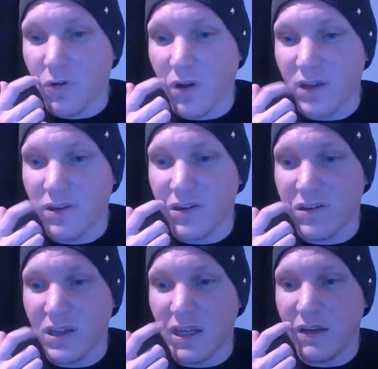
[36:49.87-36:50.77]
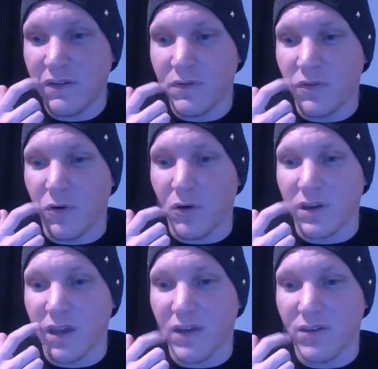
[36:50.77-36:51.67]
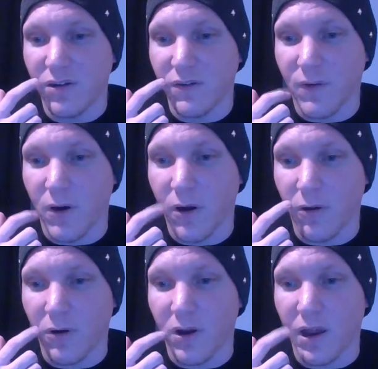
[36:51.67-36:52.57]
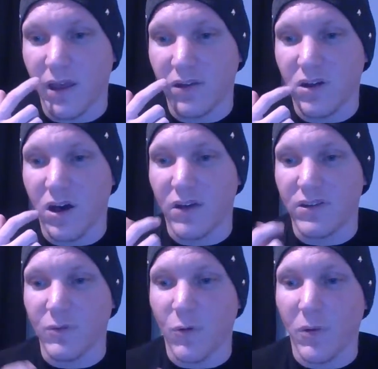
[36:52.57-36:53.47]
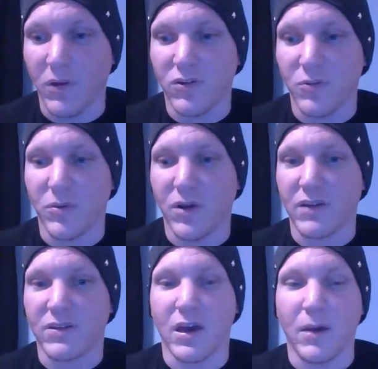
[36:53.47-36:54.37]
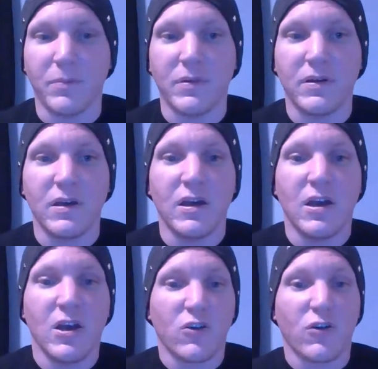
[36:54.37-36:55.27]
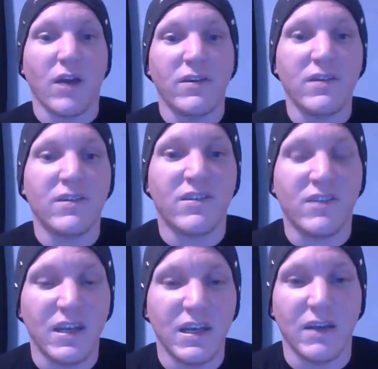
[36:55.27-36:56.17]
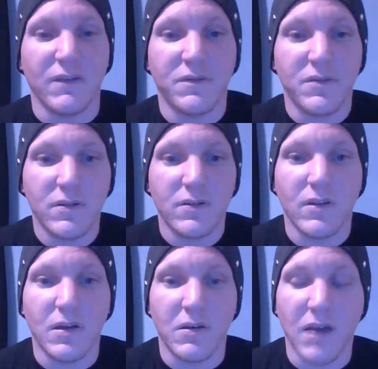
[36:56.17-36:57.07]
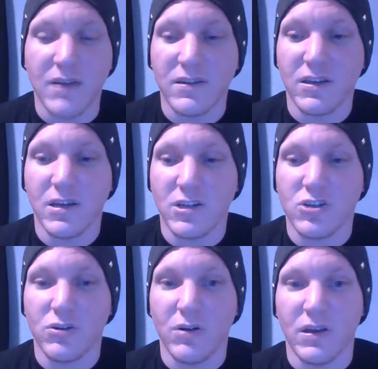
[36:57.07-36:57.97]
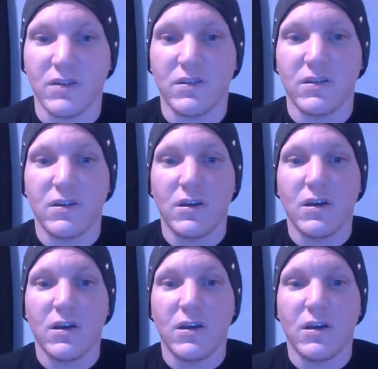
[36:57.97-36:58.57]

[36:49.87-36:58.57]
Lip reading: Crazy Steve or Casey Navarro or Ace Austin will win Super X Cup. Crazy Steve. That's a good choice.